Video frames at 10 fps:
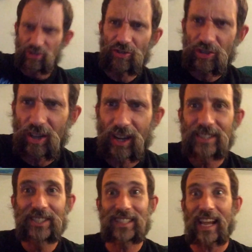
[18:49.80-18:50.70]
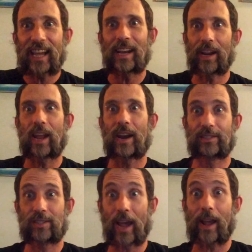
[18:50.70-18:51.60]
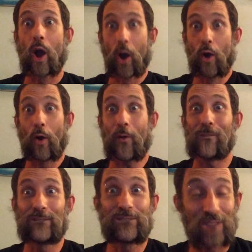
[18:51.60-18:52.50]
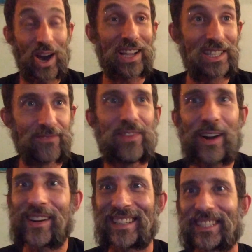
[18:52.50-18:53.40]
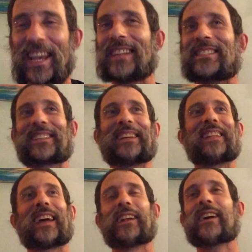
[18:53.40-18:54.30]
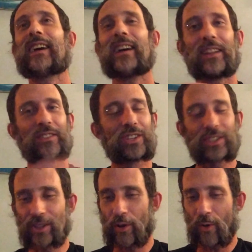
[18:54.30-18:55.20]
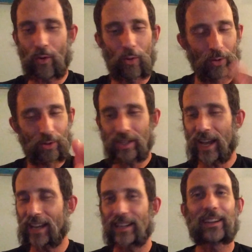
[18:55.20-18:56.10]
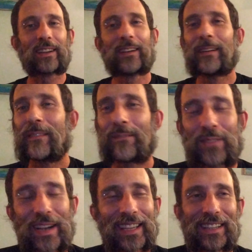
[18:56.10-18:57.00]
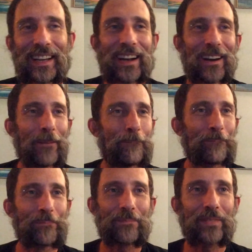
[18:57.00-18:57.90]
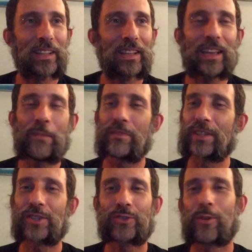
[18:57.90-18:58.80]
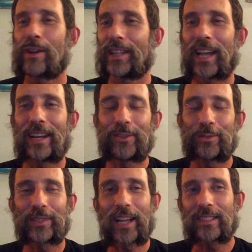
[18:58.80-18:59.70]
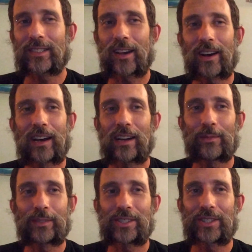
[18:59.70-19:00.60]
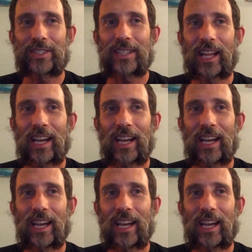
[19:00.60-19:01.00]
and just in, and it's like, oh fuck, it's very intense. And then just the whole like fucking him destroying that dude with that saw was just